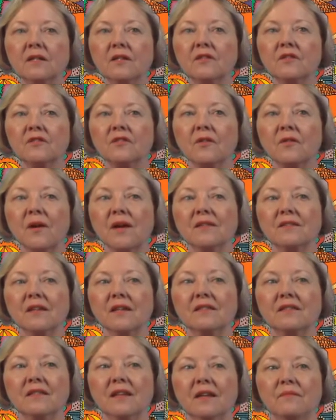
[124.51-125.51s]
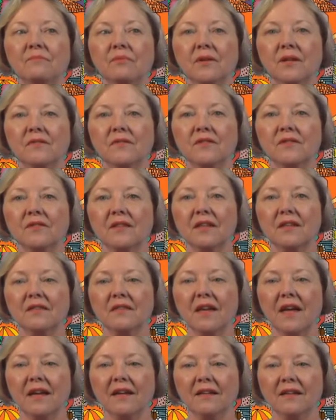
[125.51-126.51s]
So as I said previously,
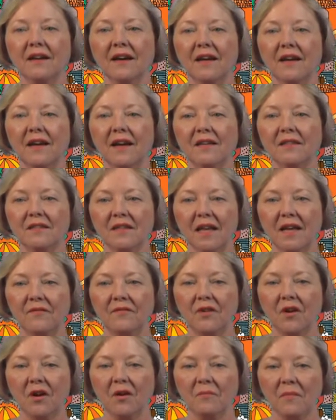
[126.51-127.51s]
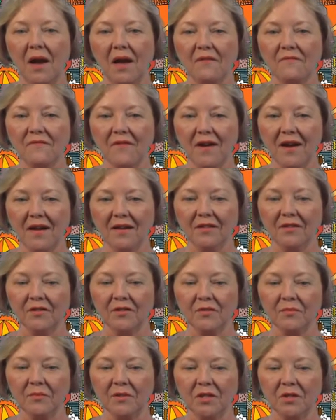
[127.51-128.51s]
thank God I saved all my
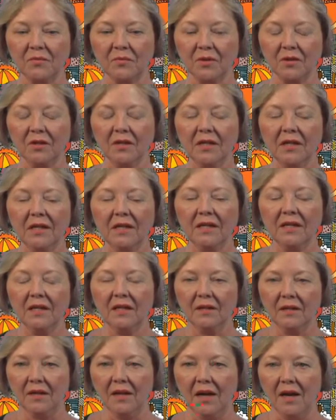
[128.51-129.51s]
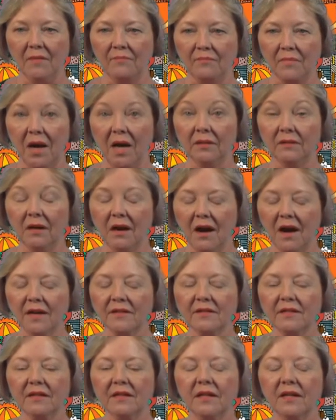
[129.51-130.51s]
files, which were a
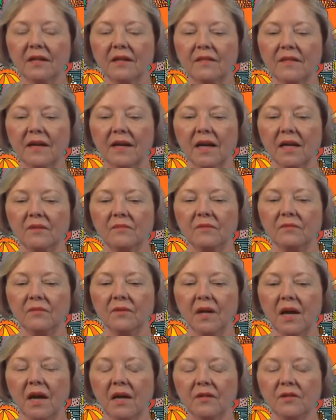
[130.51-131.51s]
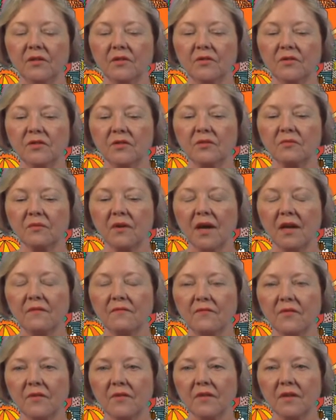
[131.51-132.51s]
lot that I uh, used to write
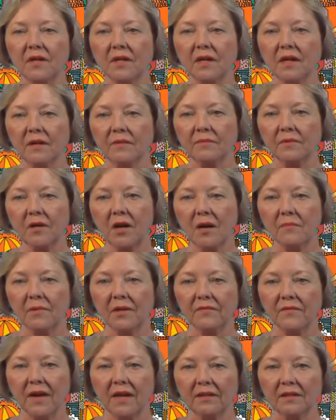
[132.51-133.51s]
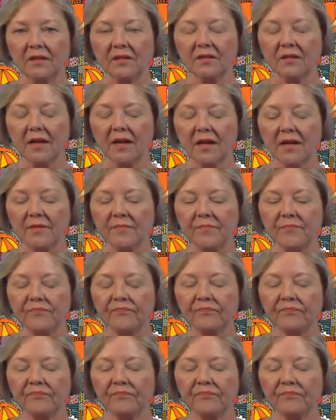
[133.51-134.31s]
for the Carmel Valley Sun.